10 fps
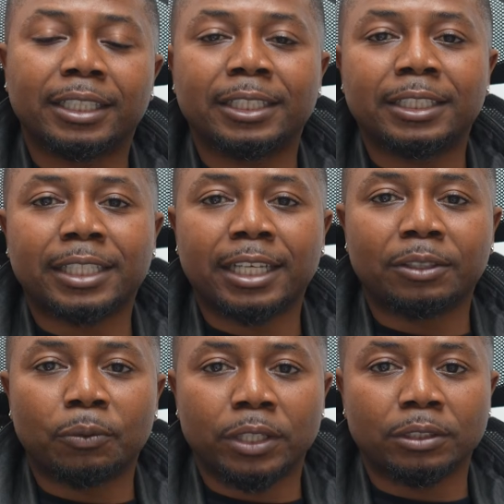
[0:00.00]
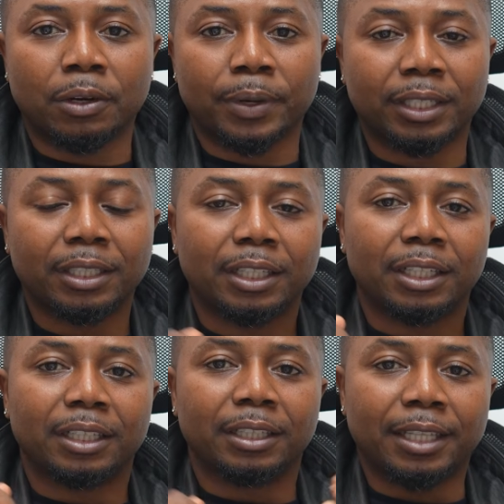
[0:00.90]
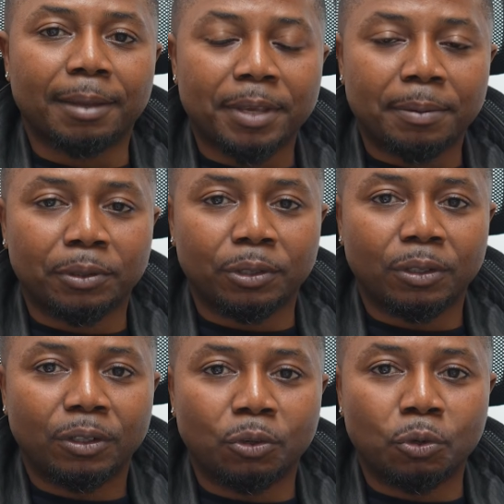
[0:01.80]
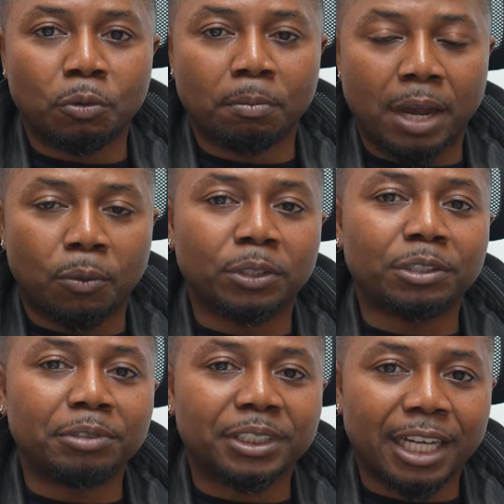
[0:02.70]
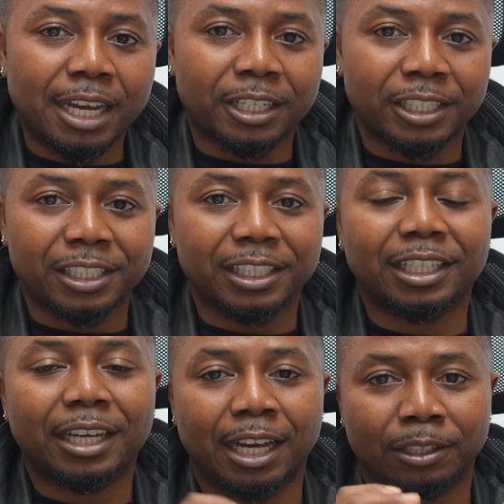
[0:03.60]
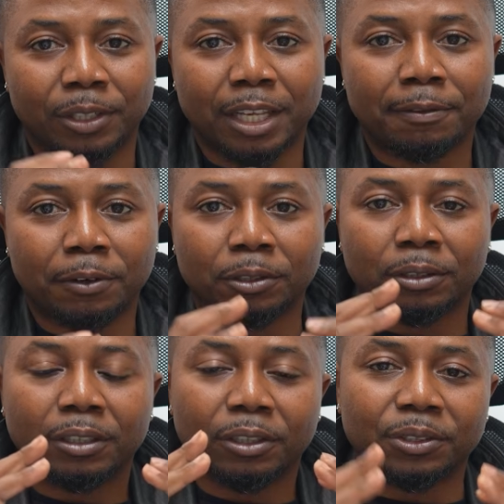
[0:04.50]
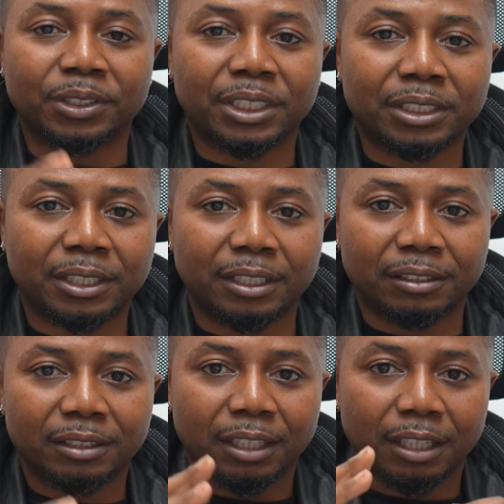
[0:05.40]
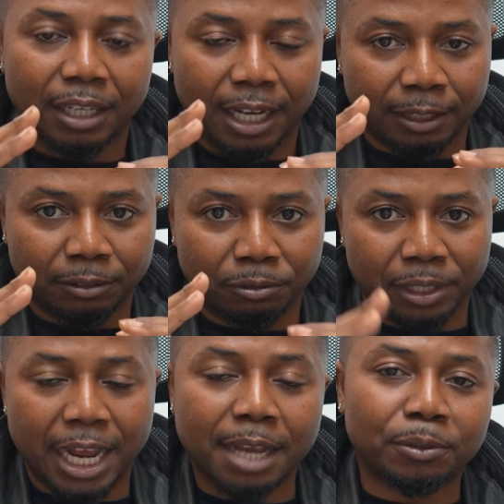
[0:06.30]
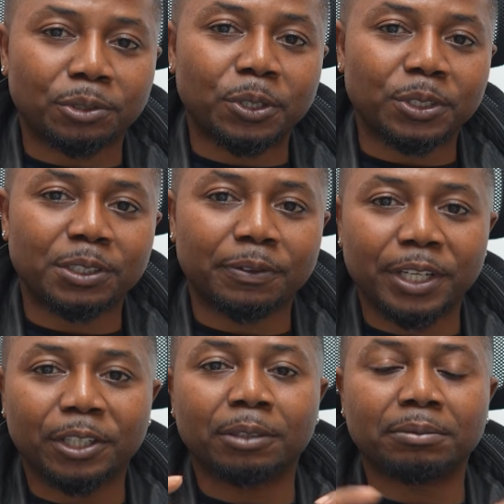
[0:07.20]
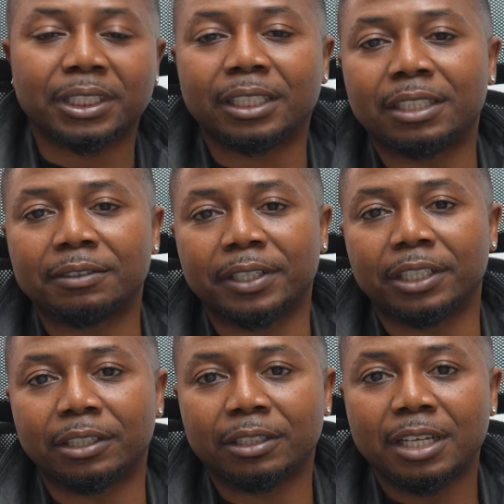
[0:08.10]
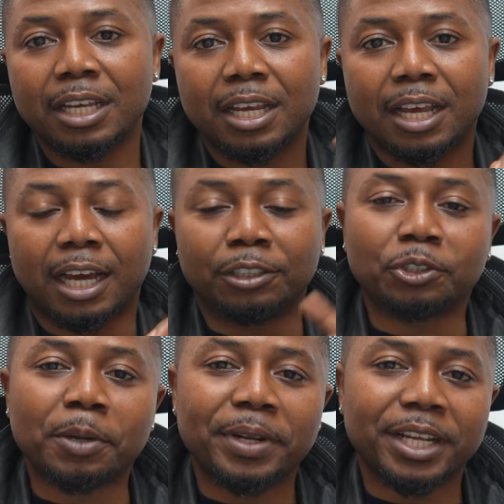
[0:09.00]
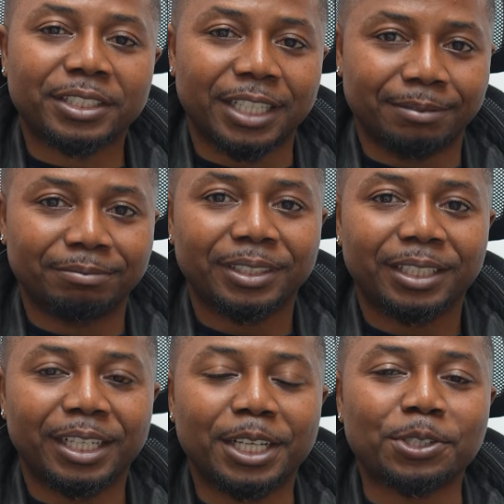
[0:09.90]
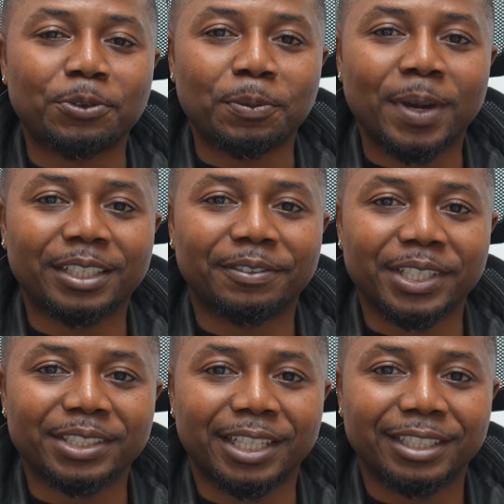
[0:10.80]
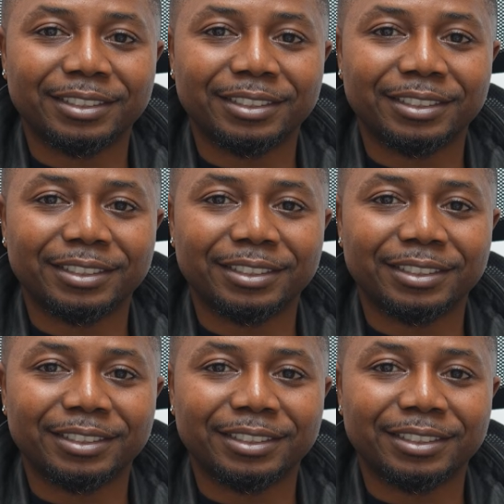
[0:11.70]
Let's get the word going. Let people who might want to retire early and looking for consistent and reliable sources of income see this video. And join me next time. It's a Roadman Investor.